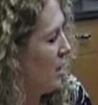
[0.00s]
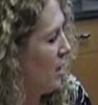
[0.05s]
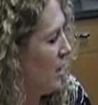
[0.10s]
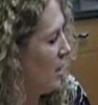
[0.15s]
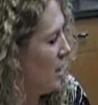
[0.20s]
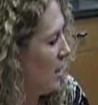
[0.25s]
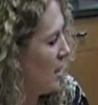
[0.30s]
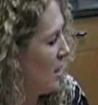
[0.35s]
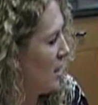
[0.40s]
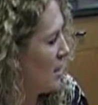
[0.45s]

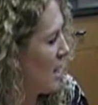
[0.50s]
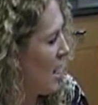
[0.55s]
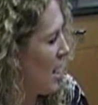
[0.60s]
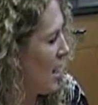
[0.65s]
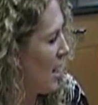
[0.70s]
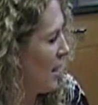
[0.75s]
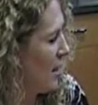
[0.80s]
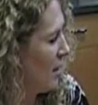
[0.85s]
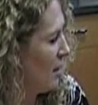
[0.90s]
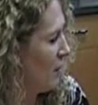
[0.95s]
He
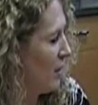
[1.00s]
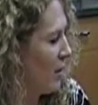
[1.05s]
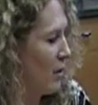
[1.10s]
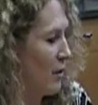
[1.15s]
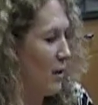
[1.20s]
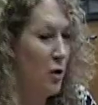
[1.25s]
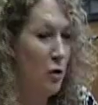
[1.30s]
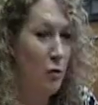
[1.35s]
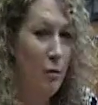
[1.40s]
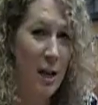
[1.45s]
died a
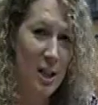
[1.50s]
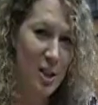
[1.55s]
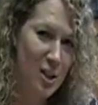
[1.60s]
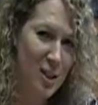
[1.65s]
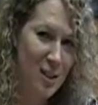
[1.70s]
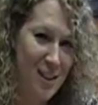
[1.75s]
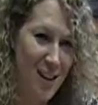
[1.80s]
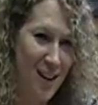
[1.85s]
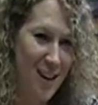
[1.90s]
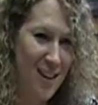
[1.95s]
very
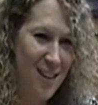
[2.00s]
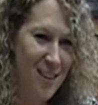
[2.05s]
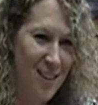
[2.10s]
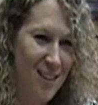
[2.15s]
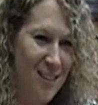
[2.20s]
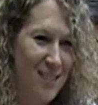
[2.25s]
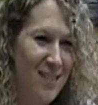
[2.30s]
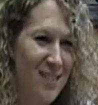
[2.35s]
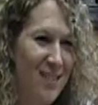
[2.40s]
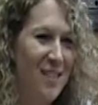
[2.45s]
tragic death
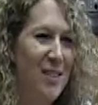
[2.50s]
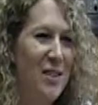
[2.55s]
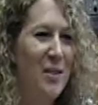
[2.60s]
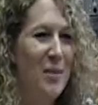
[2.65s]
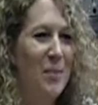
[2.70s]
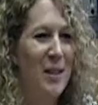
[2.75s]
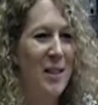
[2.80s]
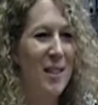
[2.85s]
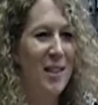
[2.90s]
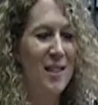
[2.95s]

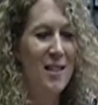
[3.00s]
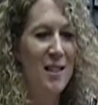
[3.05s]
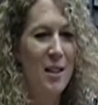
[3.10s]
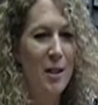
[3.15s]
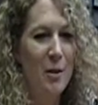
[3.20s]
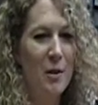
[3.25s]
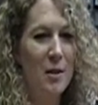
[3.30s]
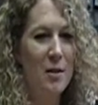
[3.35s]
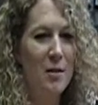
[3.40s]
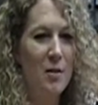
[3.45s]
because
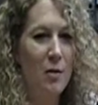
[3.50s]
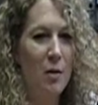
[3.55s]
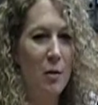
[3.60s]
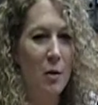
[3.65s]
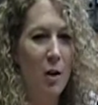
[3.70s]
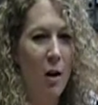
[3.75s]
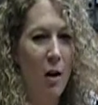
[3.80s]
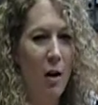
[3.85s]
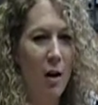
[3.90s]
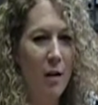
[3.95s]
he was
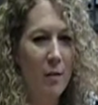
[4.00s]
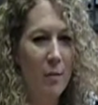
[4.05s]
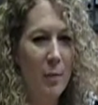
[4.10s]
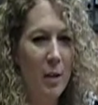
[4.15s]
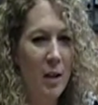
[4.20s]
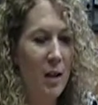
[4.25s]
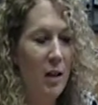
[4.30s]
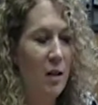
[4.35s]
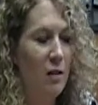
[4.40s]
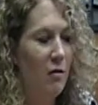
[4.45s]
caught
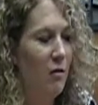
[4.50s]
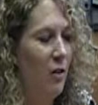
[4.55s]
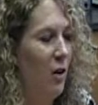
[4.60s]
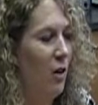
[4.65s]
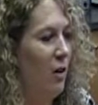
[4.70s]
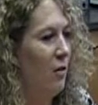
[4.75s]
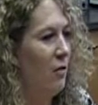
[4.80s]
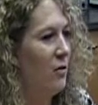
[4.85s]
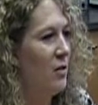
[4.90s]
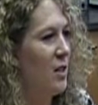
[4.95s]
being
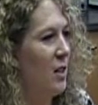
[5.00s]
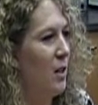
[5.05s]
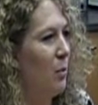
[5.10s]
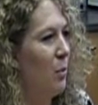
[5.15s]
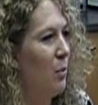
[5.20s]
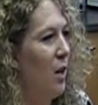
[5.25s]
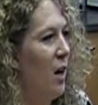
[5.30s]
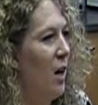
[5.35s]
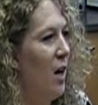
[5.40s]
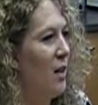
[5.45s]
involved in
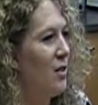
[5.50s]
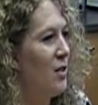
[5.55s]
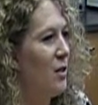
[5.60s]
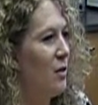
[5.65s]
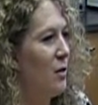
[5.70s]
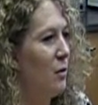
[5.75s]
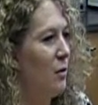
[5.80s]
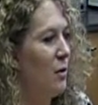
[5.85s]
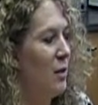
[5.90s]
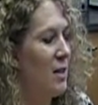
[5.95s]
a plot
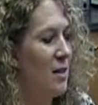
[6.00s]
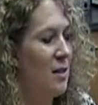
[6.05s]
to